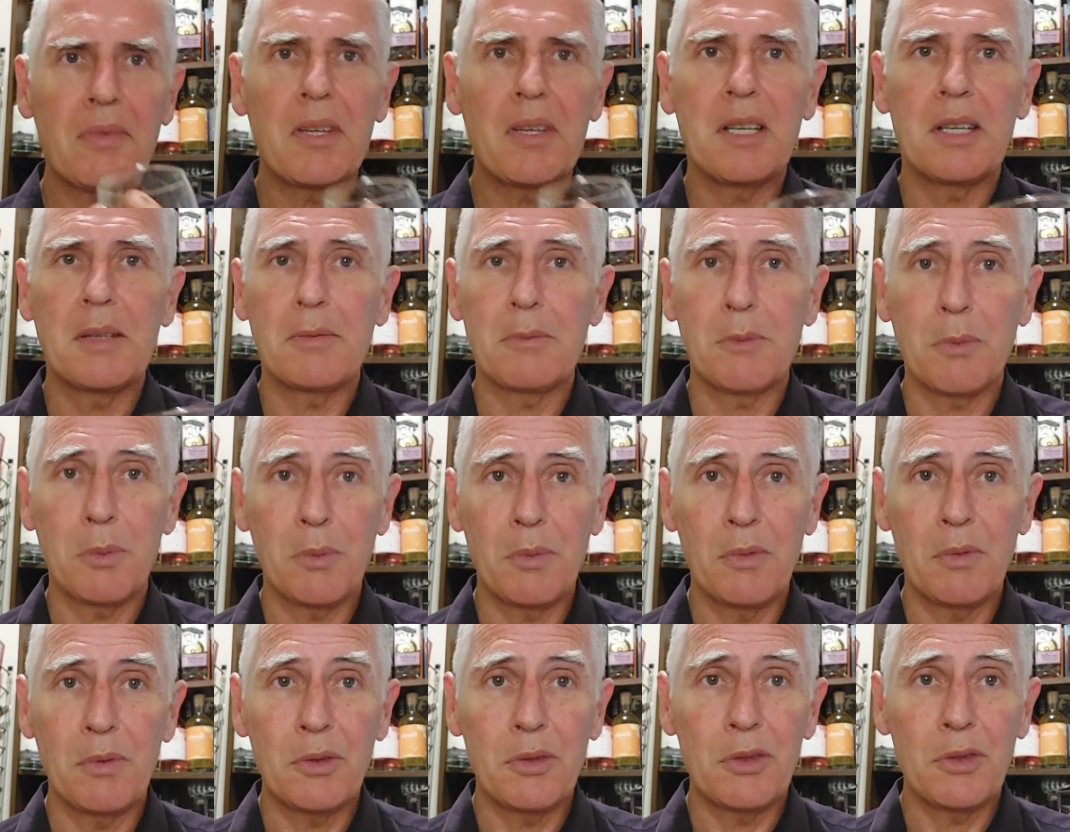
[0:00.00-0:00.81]

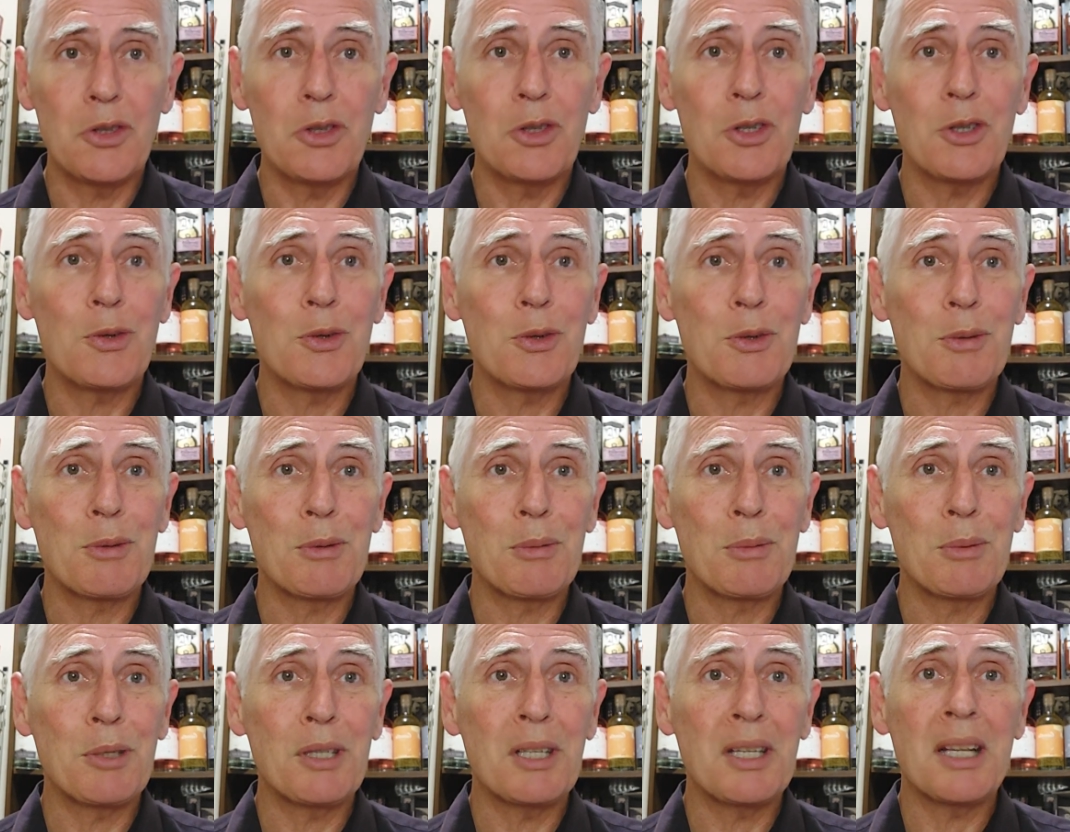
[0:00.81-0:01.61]
we all enjoy Christmas
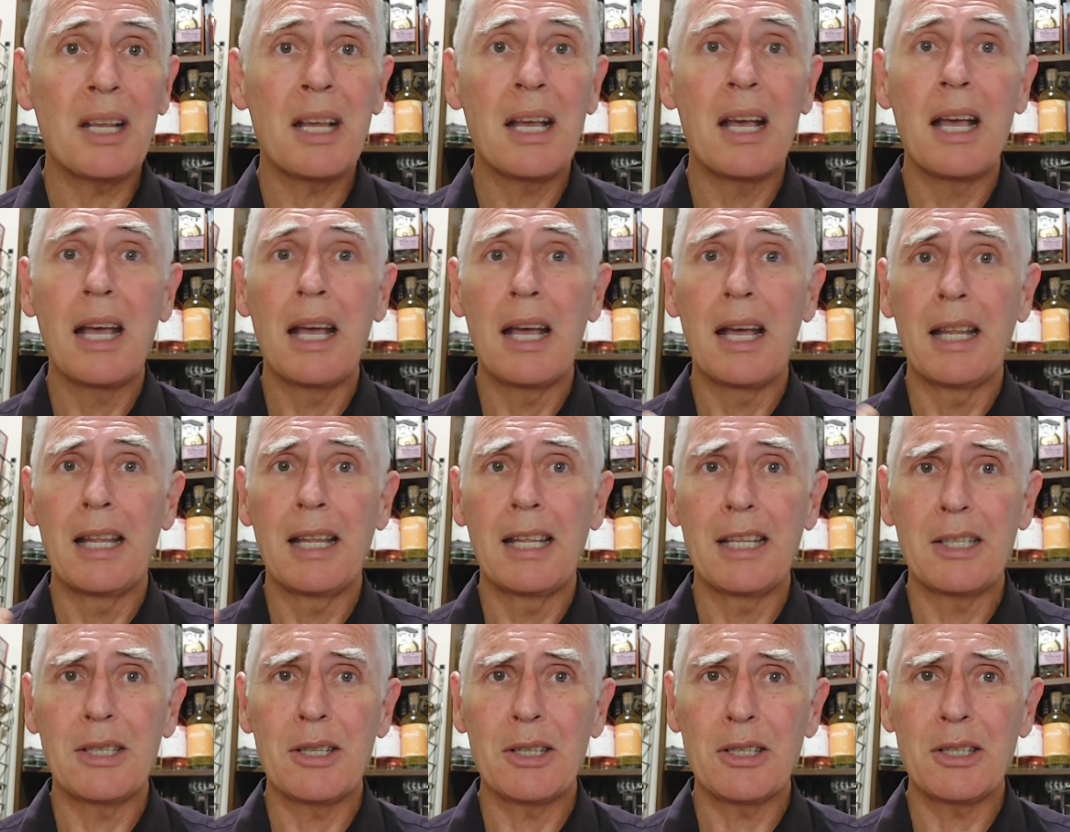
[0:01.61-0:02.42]
pudding.
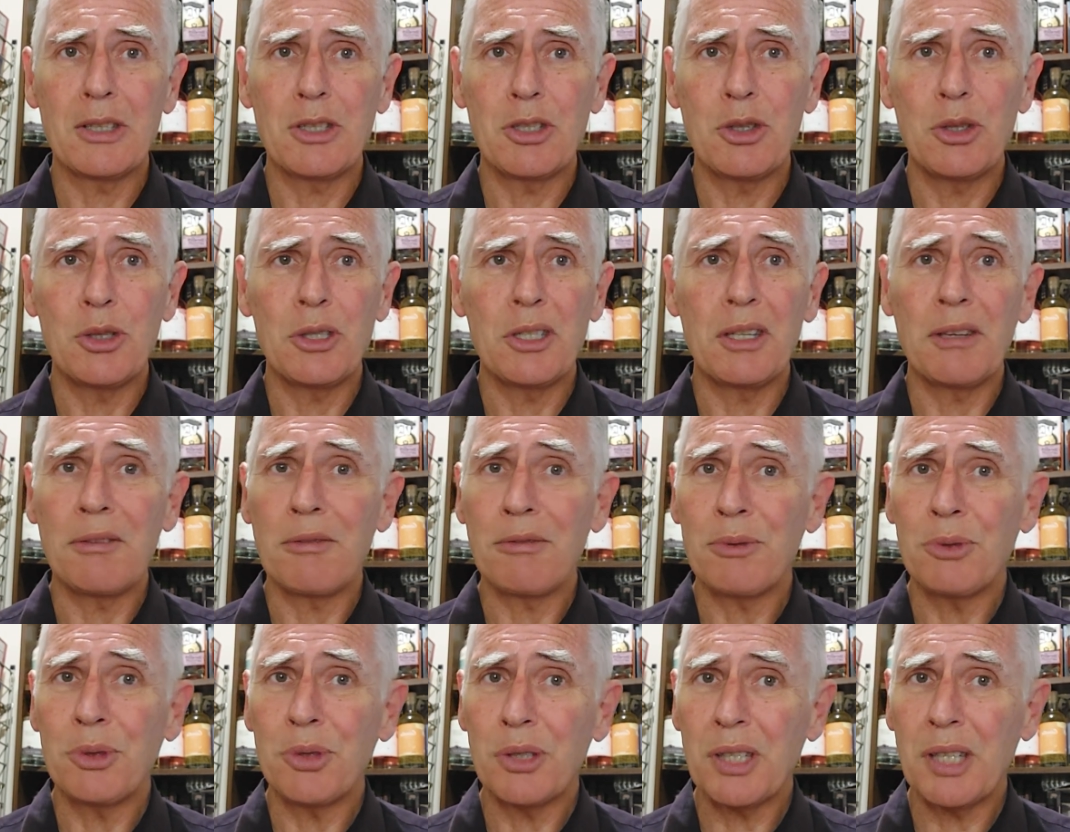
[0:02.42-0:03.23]
There's lots of juicy
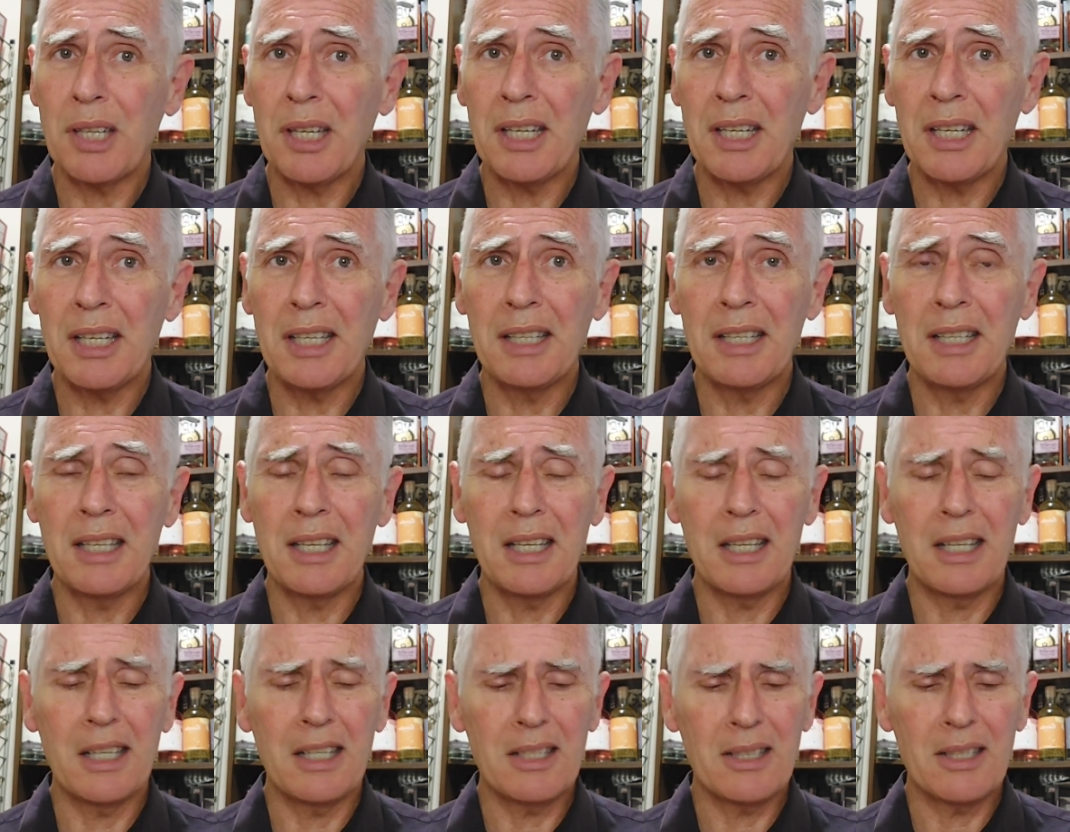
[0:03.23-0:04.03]
fruit cake in
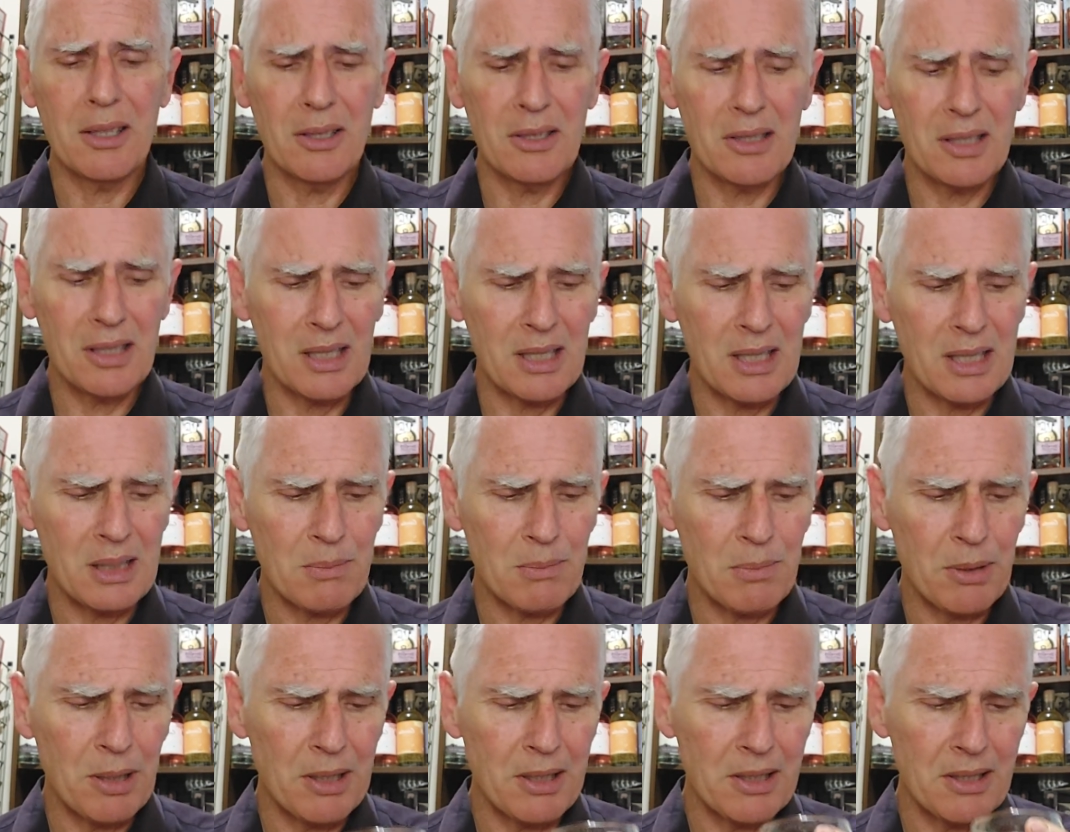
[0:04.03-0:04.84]
there. There's lots of
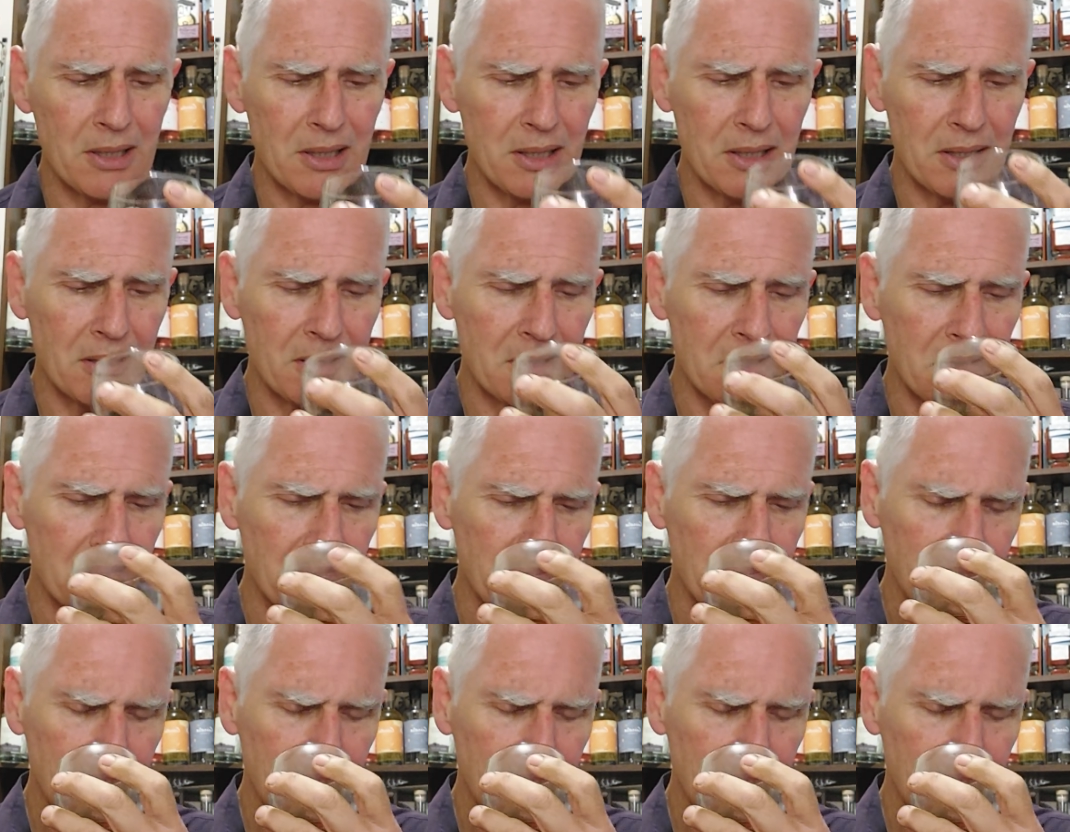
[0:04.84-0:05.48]
spices.